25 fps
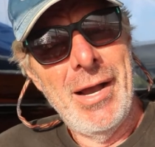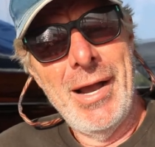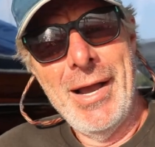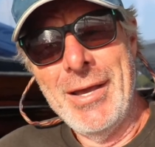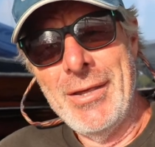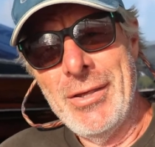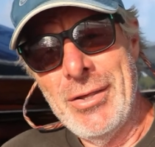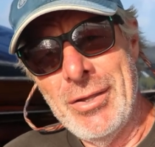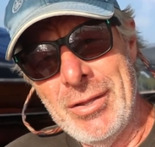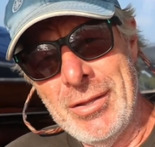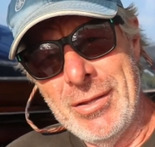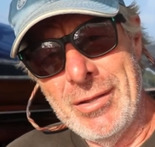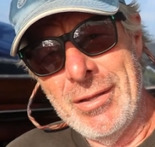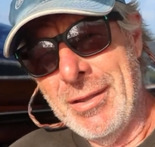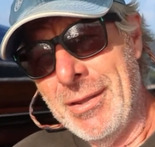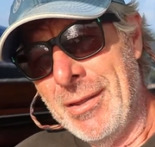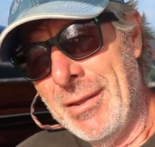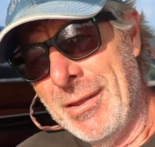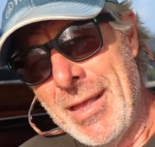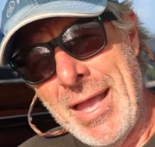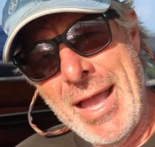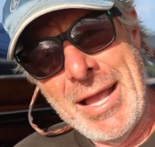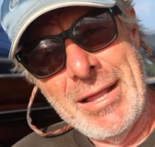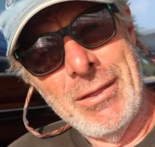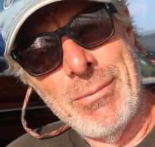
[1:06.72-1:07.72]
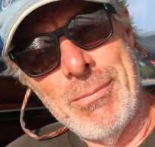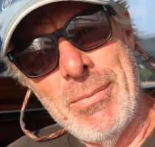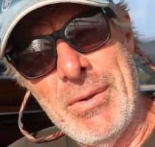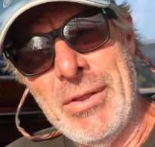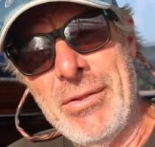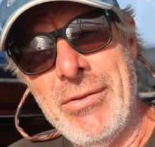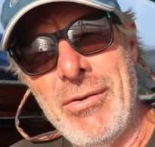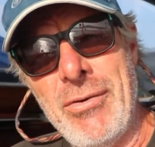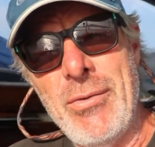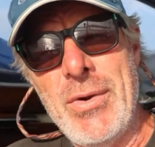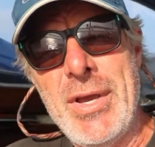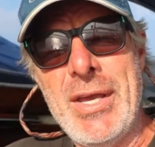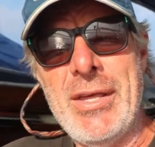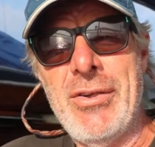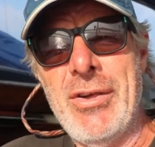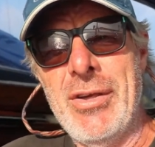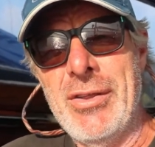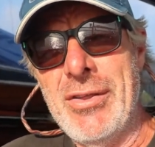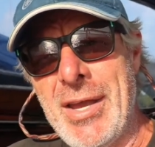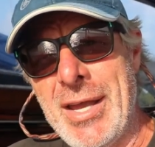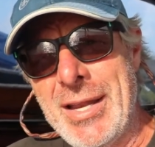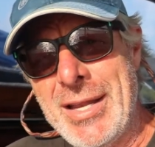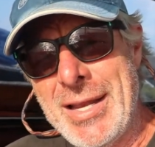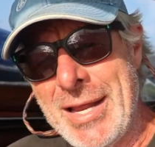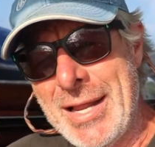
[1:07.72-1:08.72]
I that's been two weeks
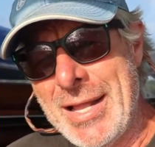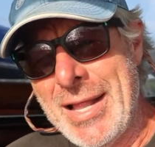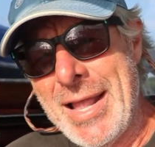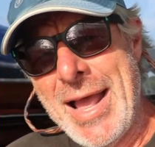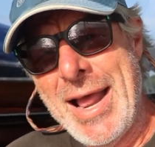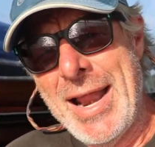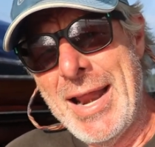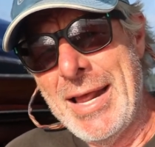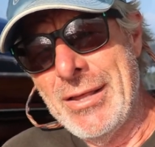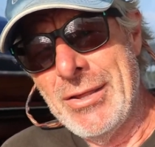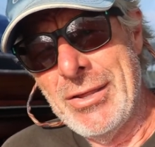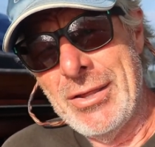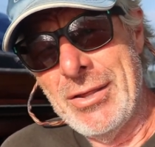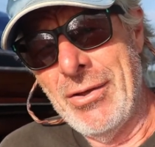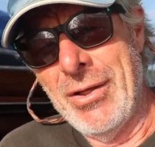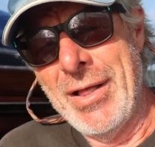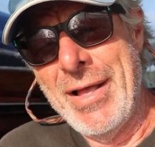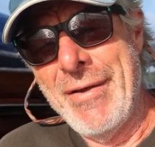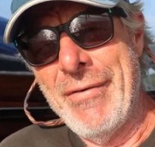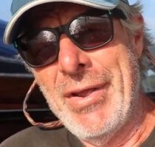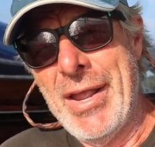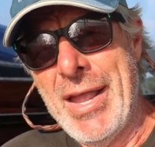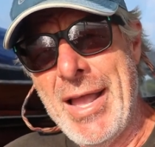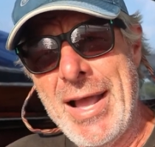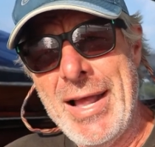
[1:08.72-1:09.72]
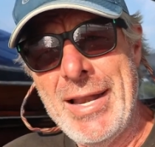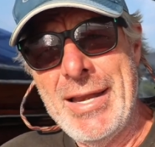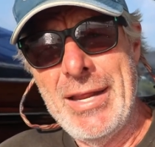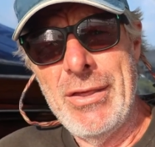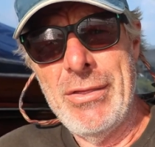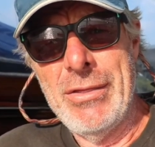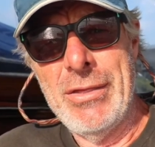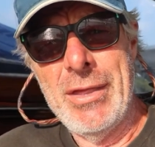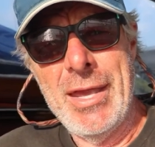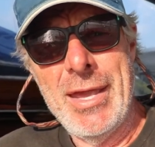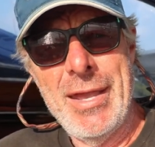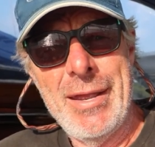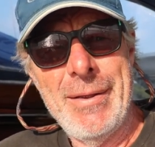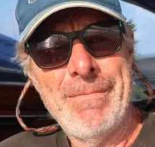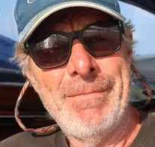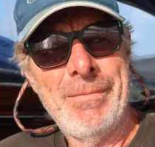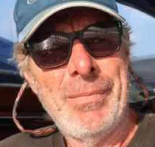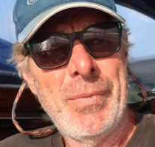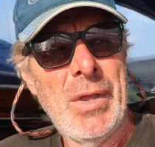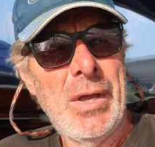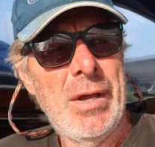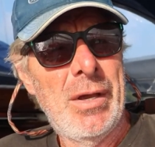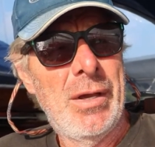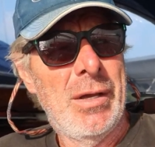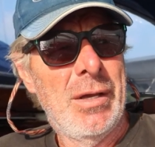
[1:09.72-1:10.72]
since I did that. I still haven't got anything,
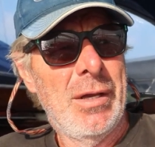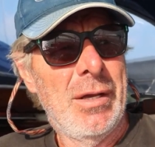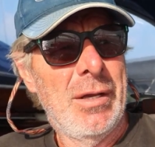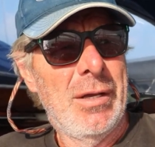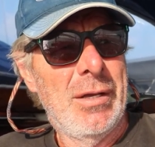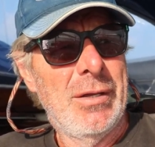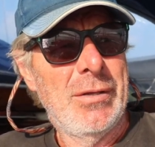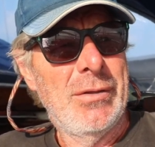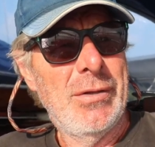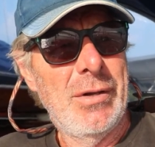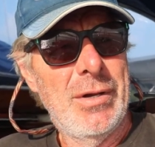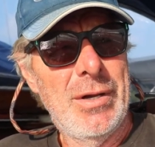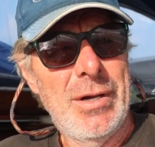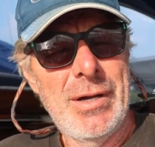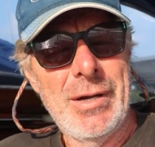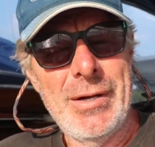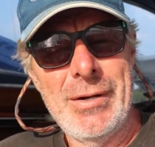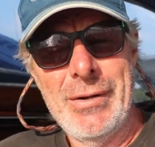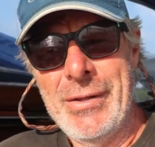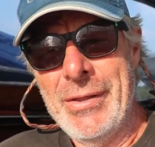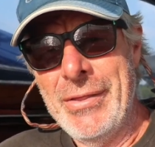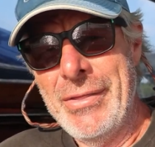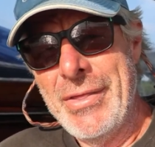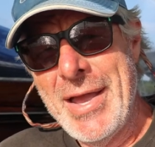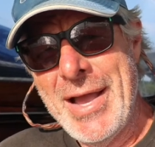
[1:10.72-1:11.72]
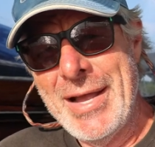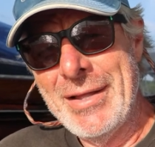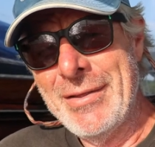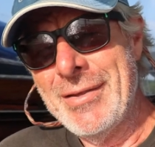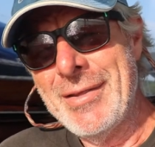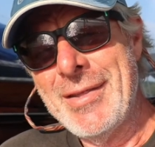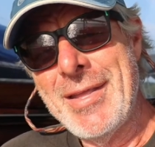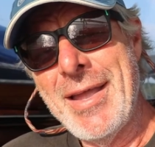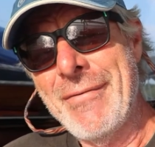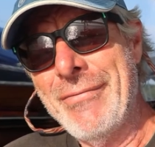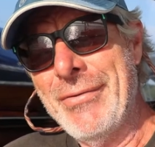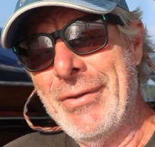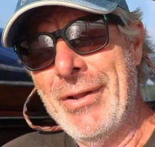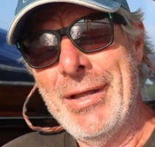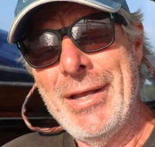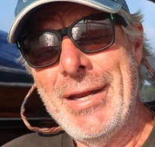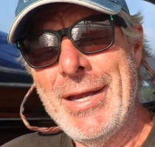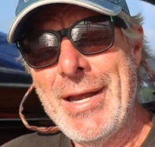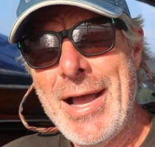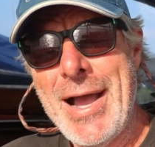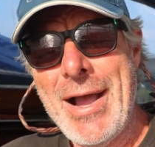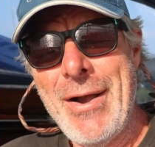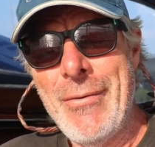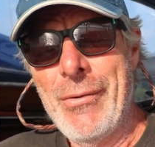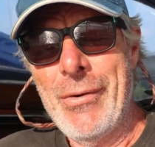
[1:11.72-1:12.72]
so that's
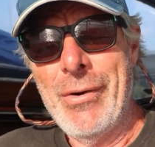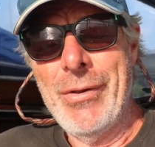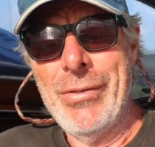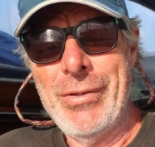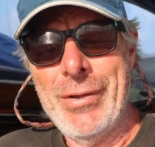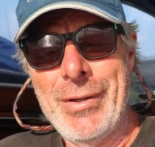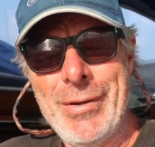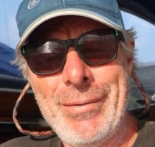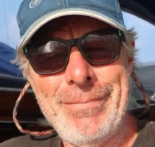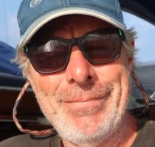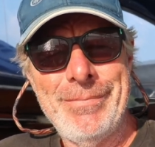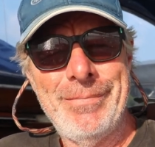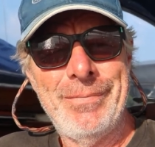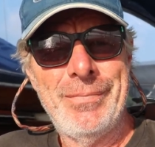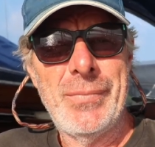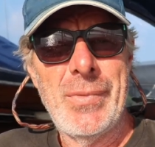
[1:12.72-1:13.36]
definitely not worth it.